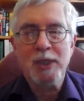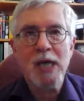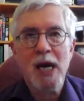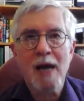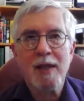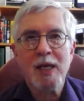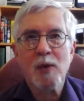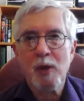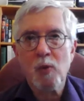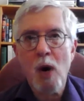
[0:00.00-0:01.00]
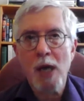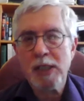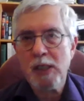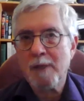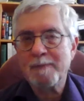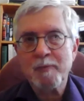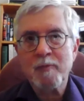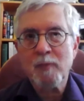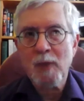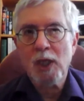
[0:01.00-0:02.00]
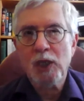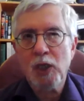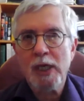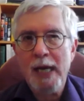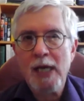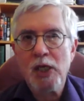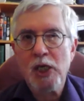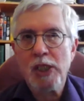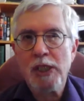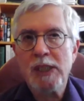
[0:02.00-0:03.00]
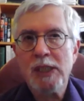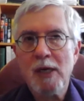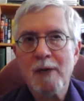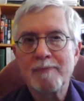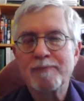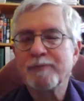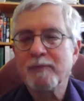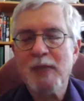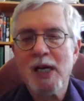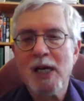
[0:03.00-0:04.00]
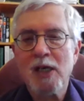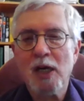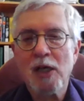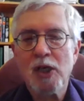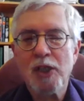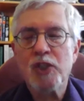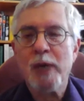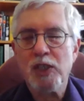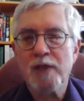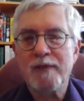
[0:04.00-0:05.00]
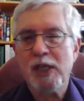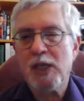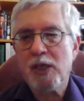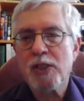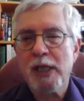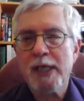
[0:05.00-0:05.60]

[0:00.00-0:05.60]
yeah, I think we'd want to look at a good a good stretch of years.